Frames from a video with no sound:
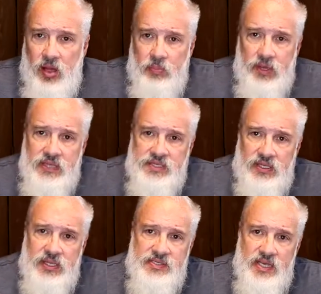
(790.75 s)
I'll place
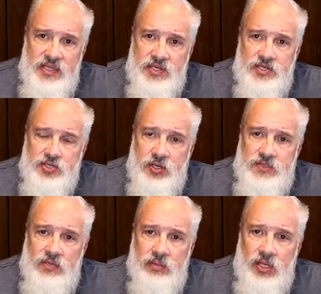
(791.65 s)
links in the
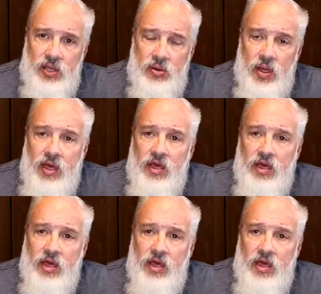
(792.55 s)
description below.